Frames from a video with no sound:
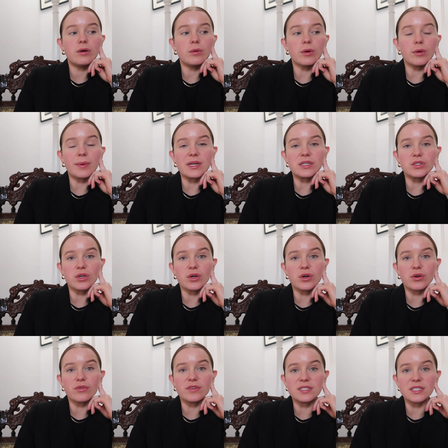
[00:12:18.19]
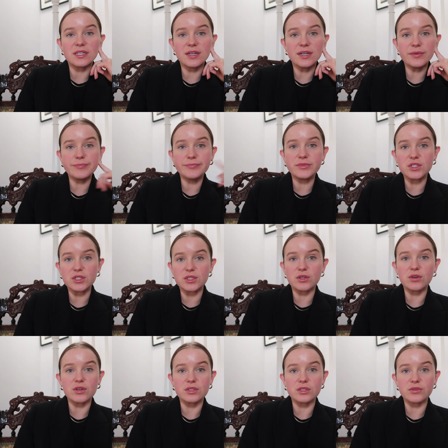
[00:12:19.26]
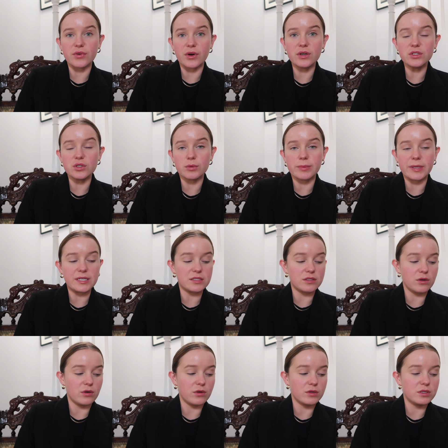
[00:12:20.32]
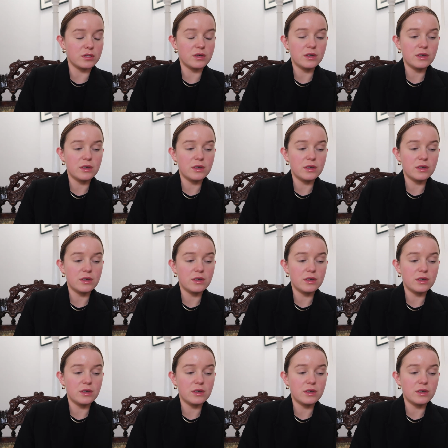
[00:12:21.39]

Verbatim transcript: we're about to go for dinner just across the road to a place called